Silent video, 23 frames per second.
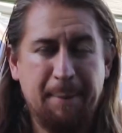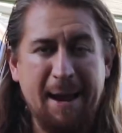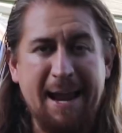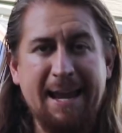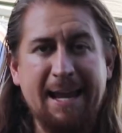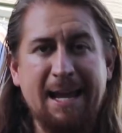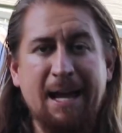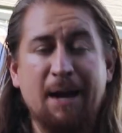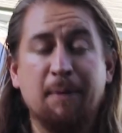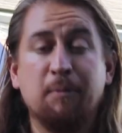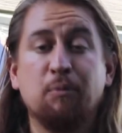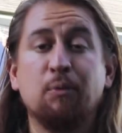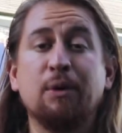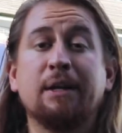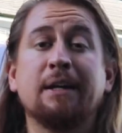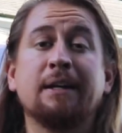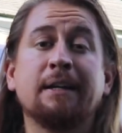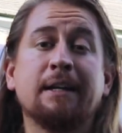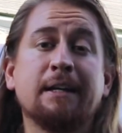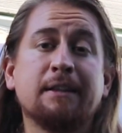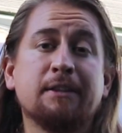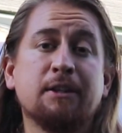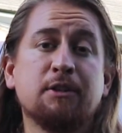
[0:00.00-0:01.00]
bam, we
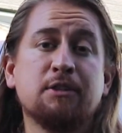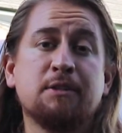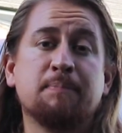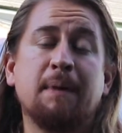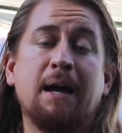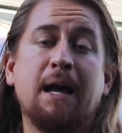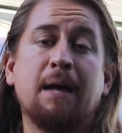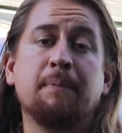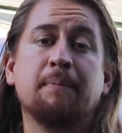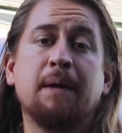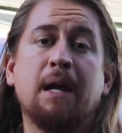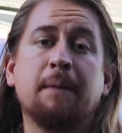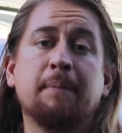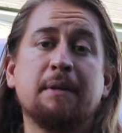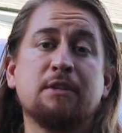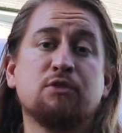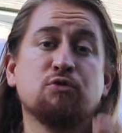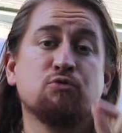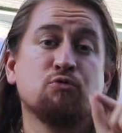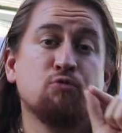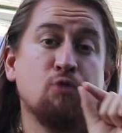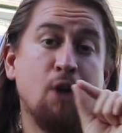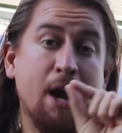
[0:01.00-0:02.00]
can get those bad
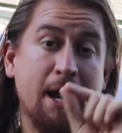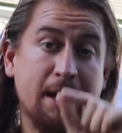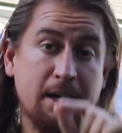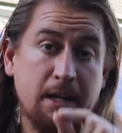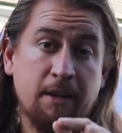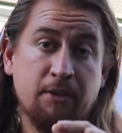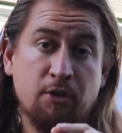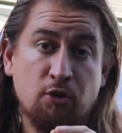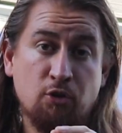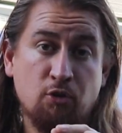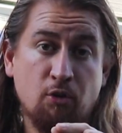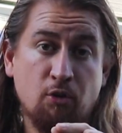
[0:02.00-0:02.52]
babies right in the